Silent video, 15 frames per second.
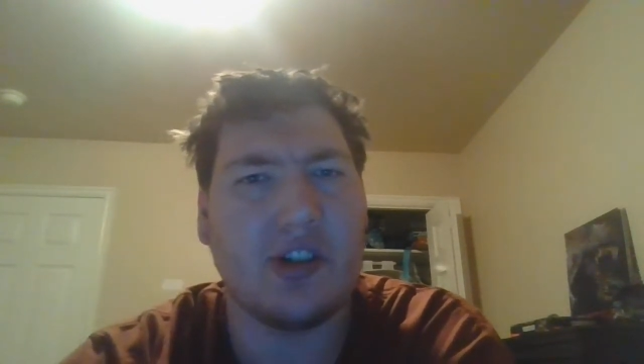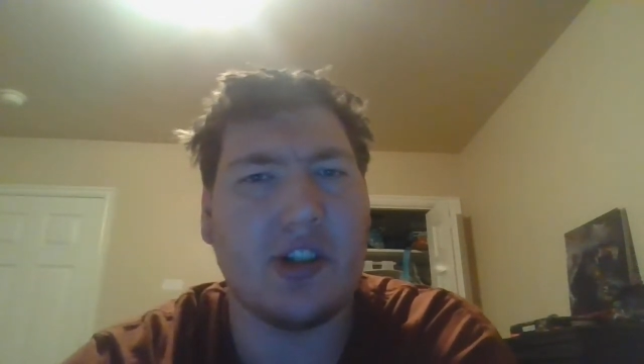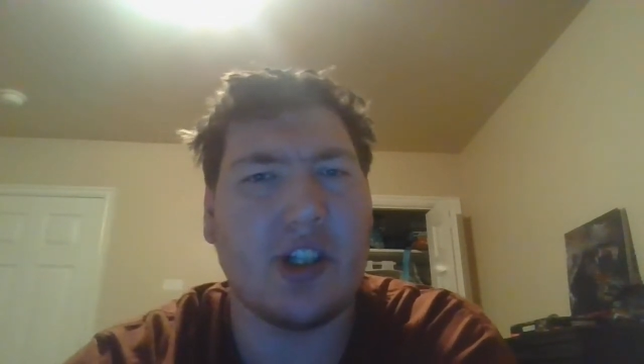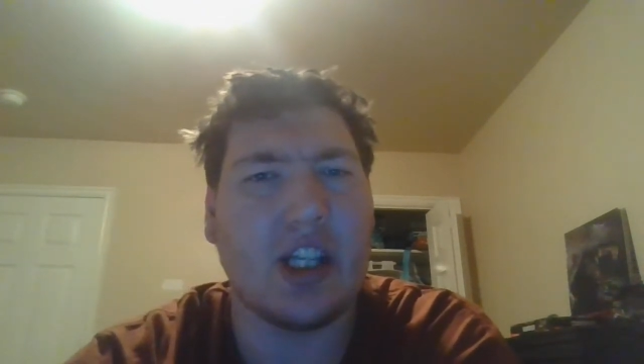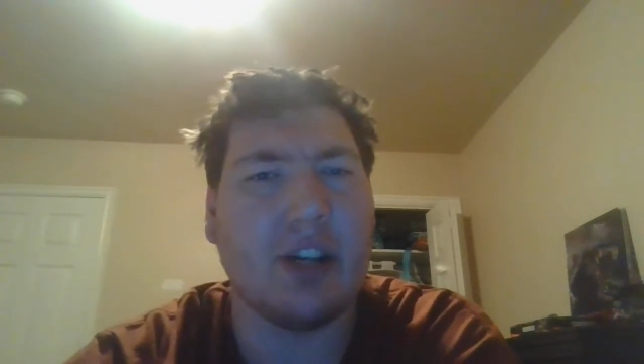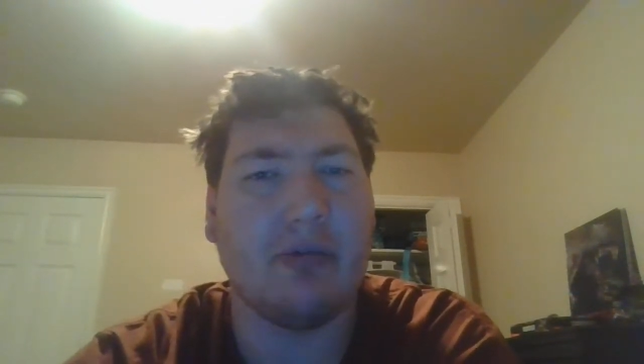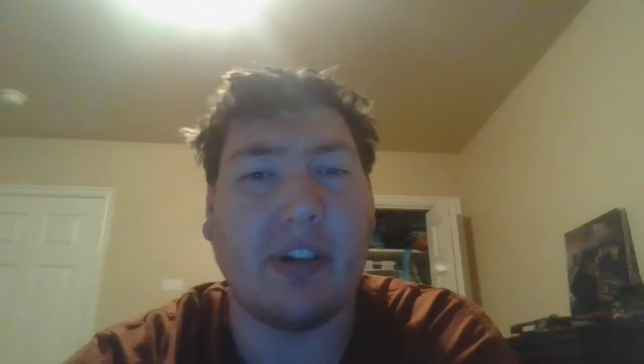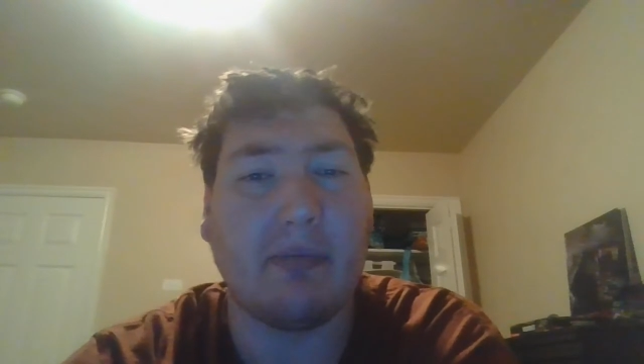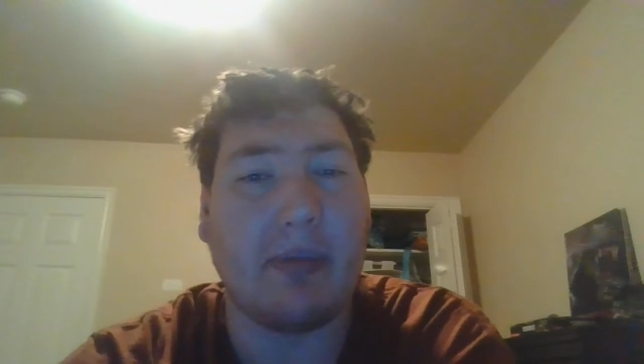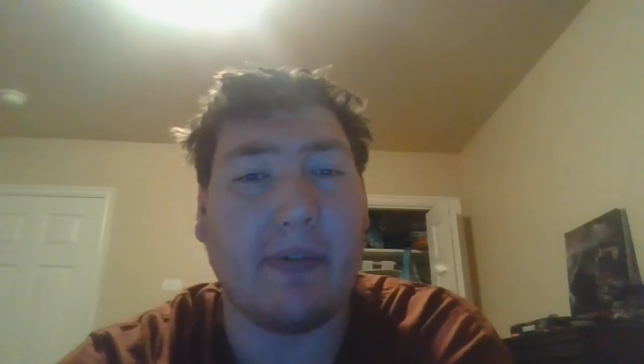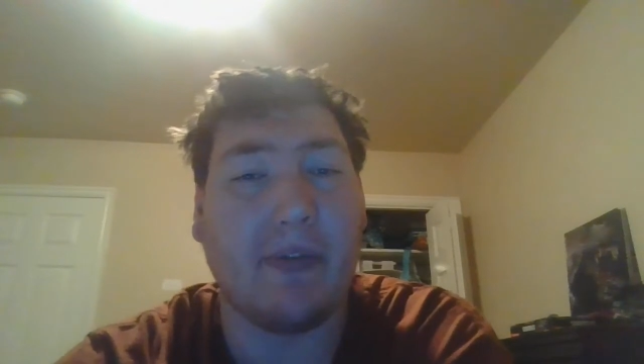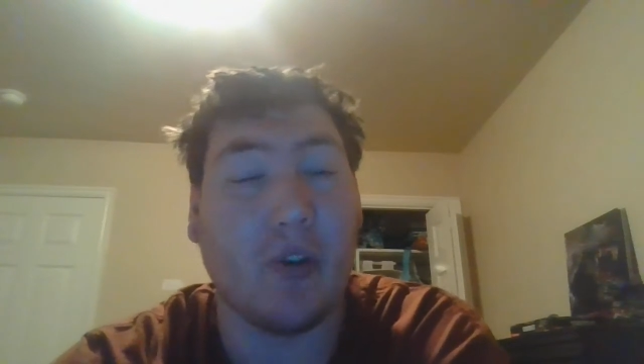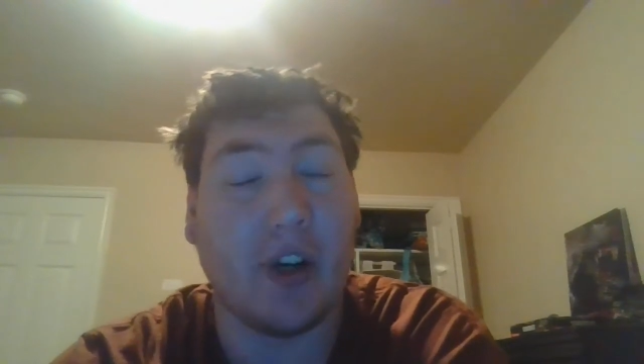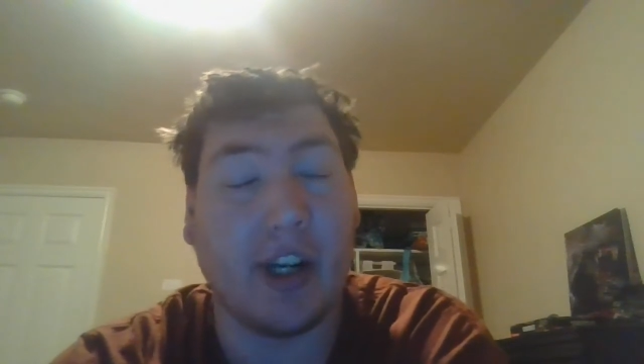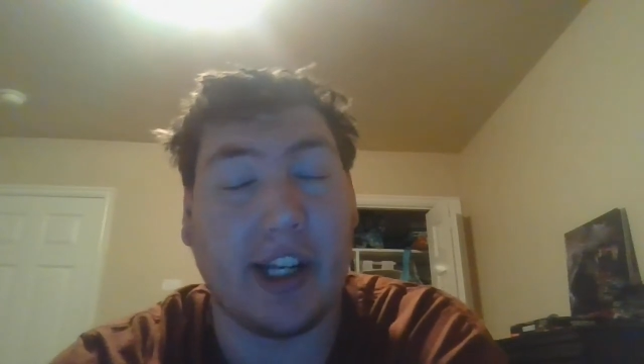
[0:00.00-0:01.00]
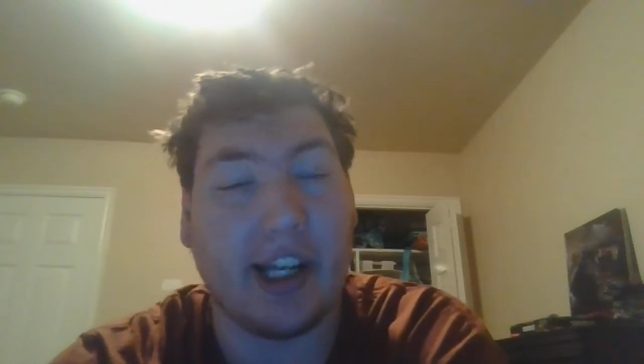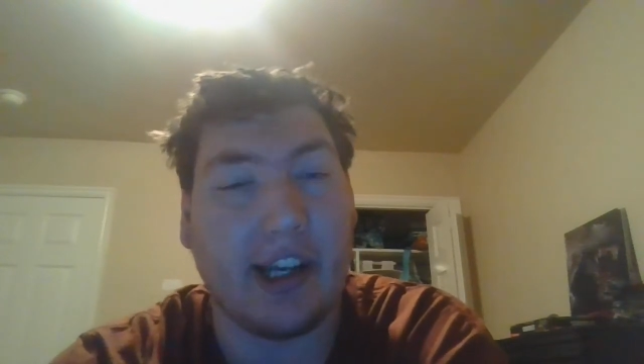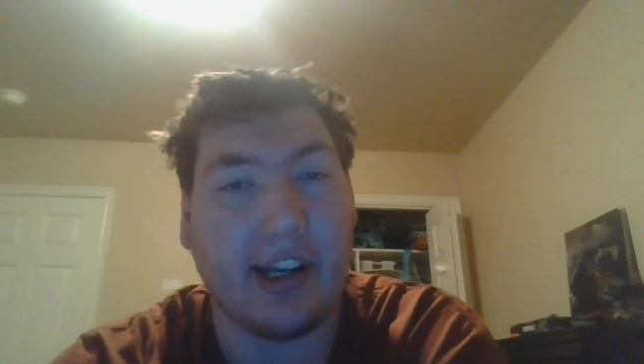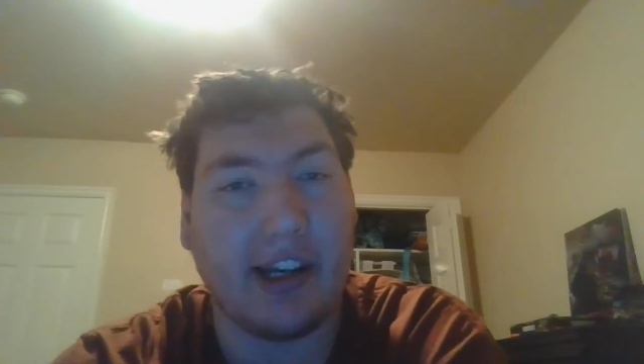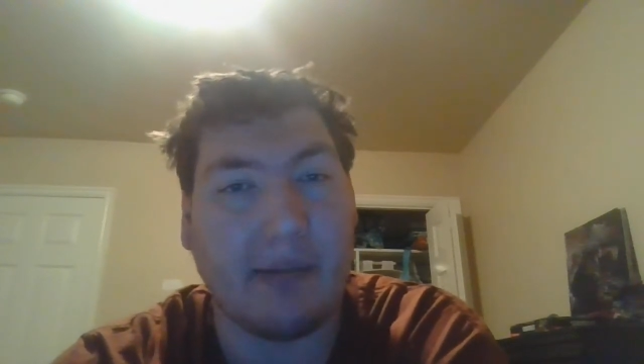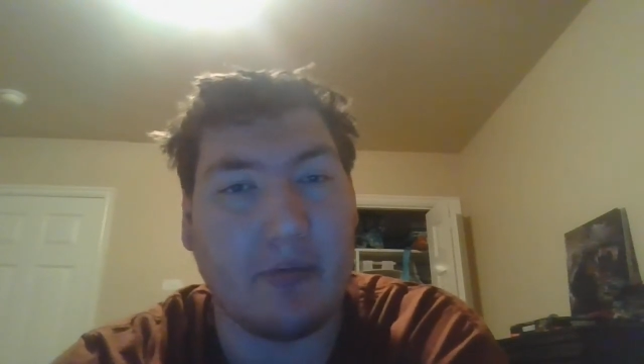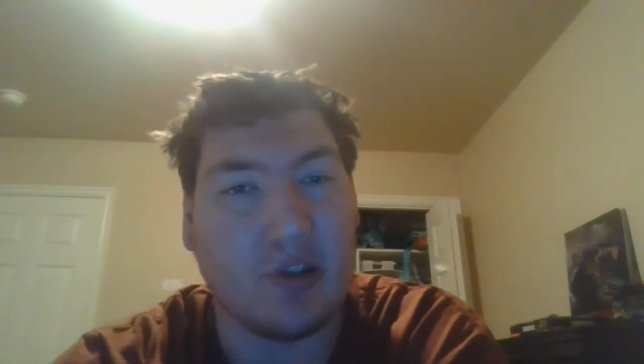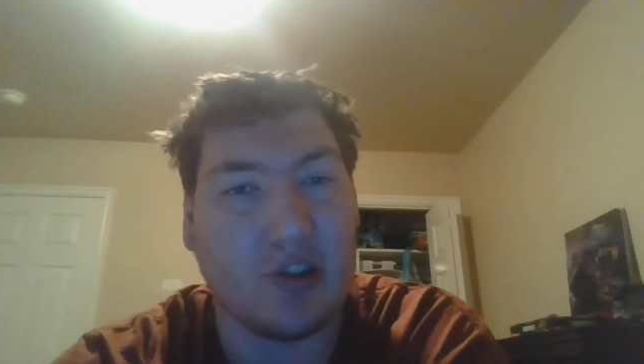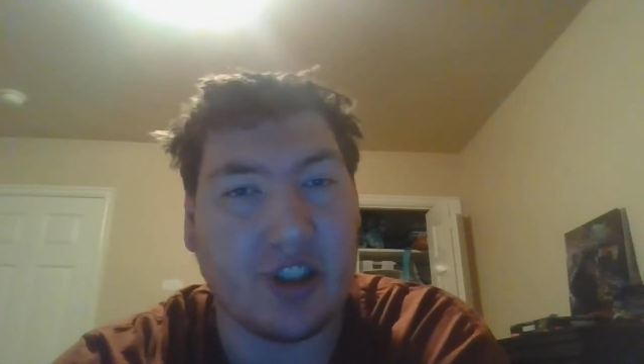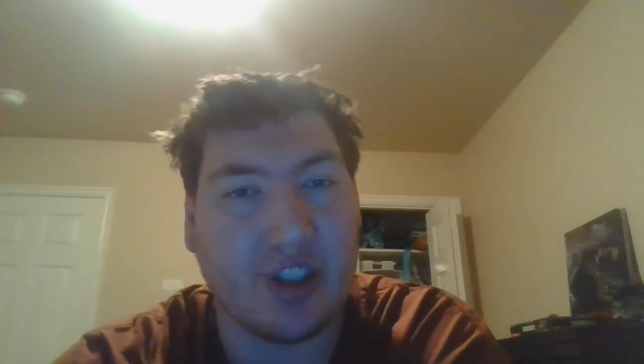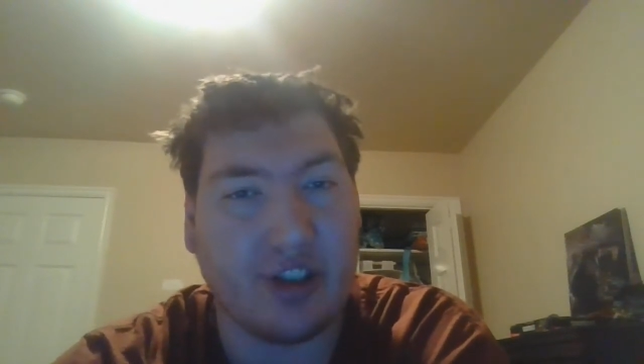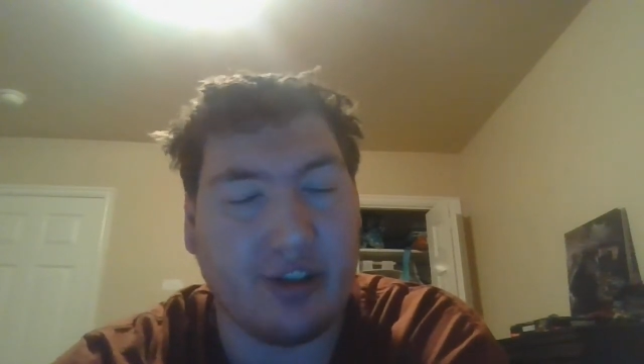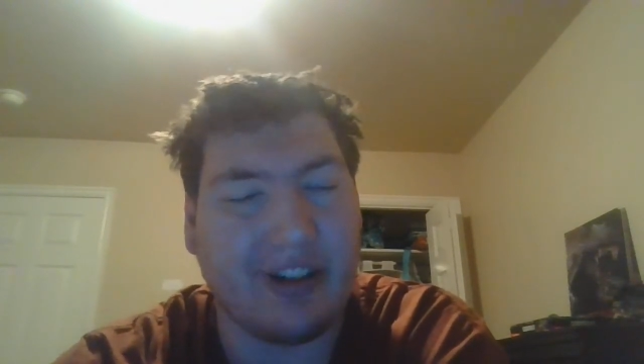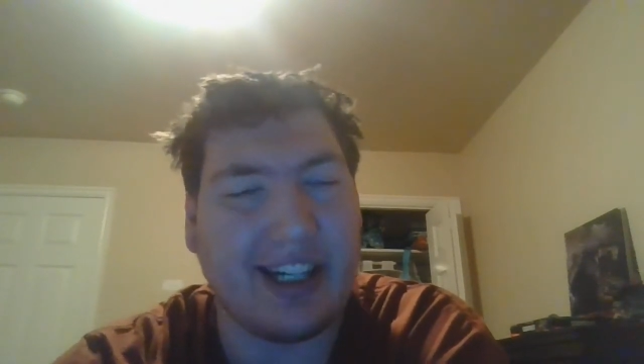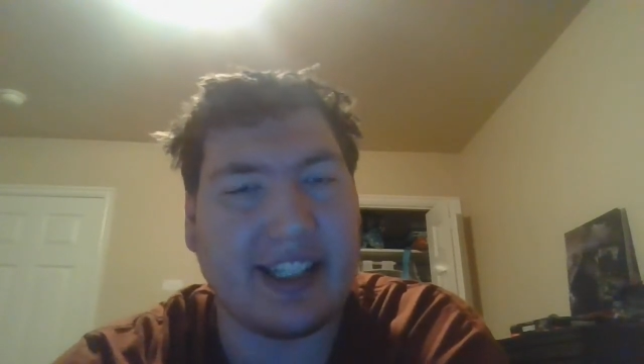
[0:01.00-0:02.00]
do it before I get any more
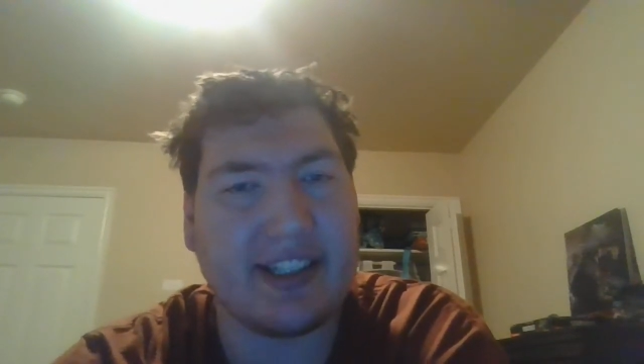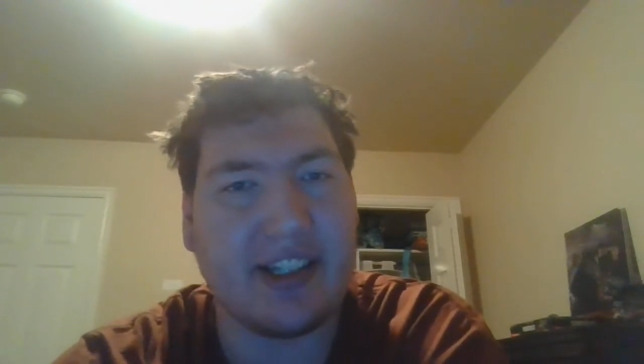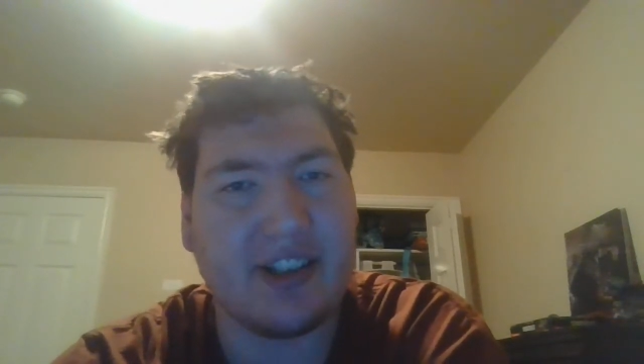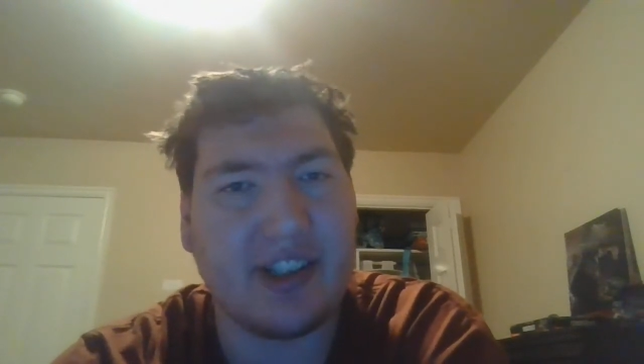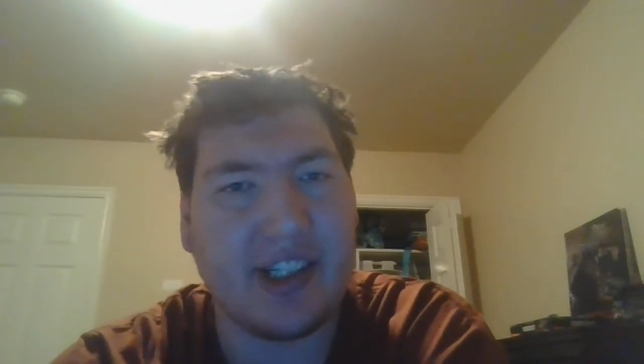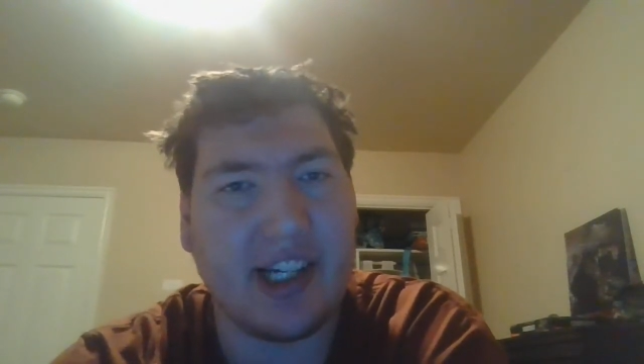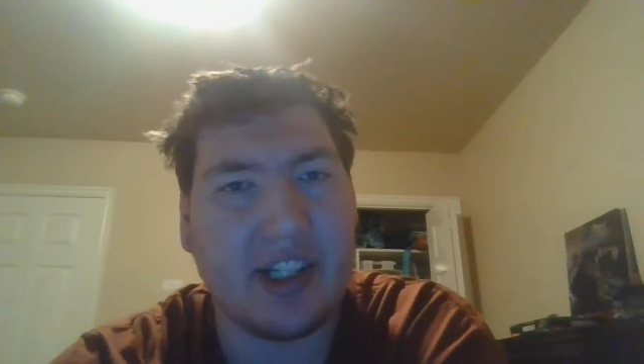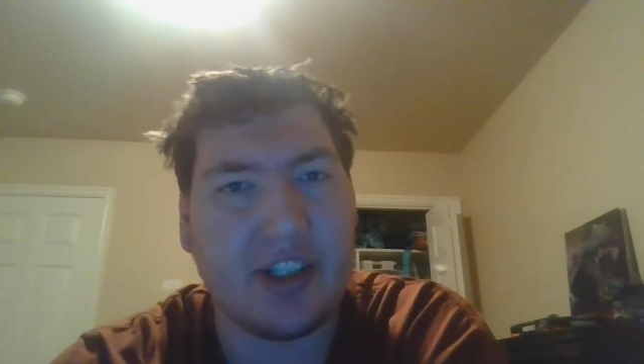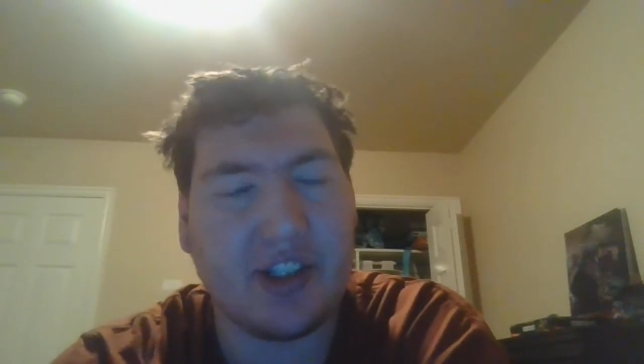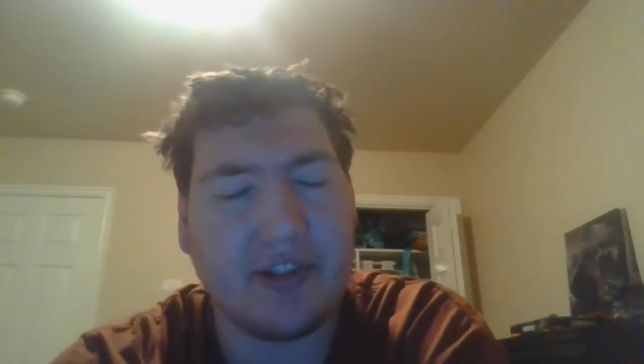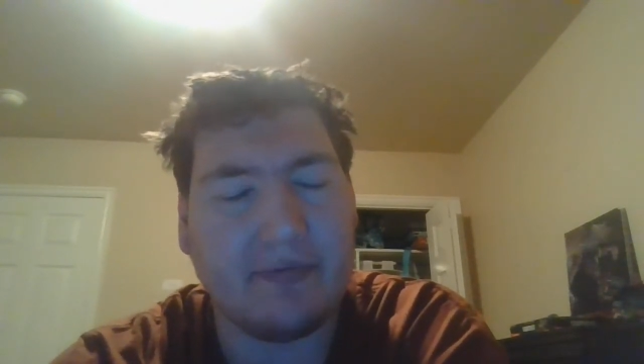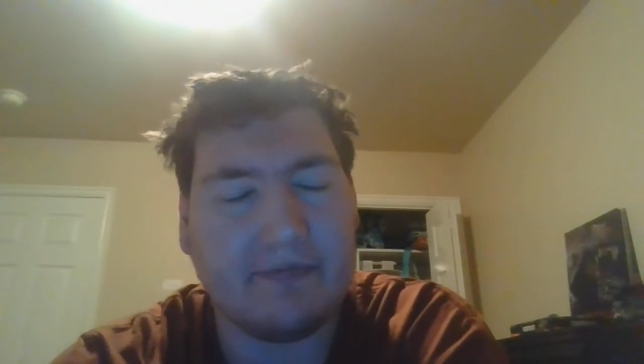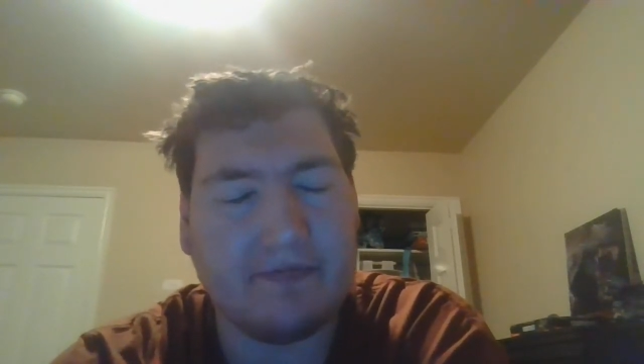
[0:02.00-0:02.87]
stressed and such.